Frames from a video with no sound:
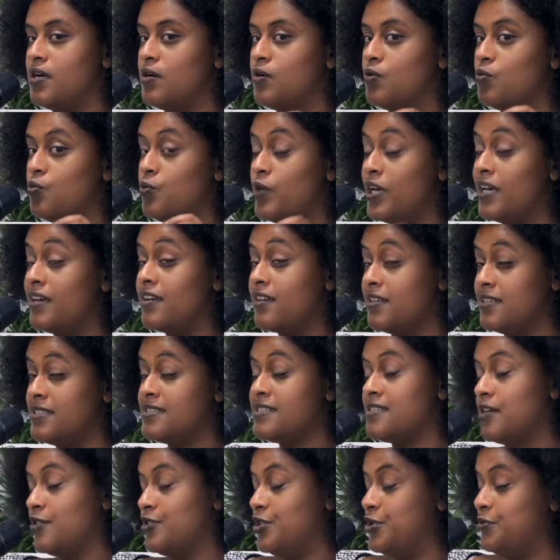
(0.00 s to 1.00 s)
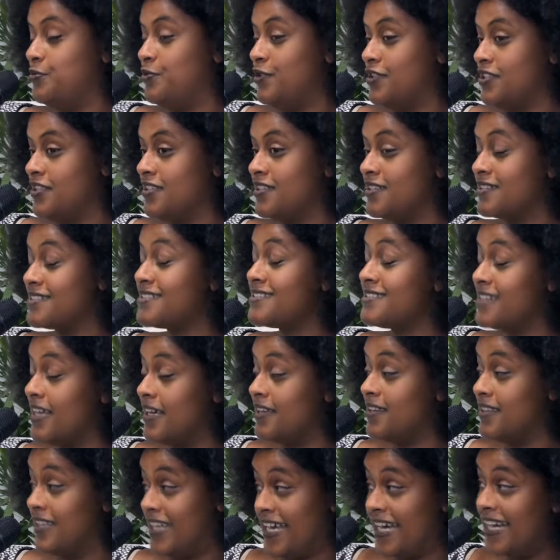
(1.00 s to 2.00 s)
we're going to sell you products
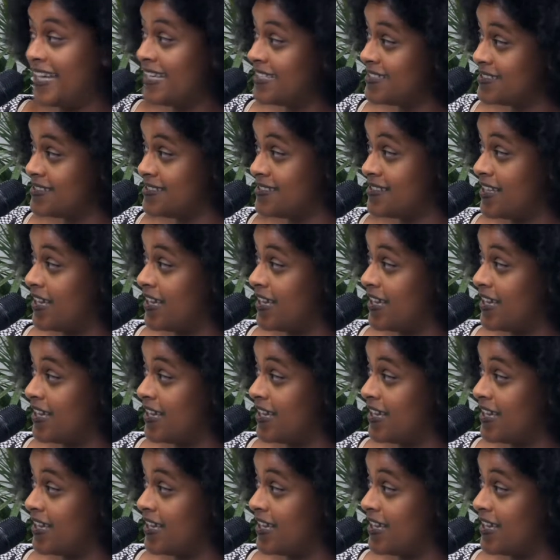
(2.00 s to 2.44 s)
that last,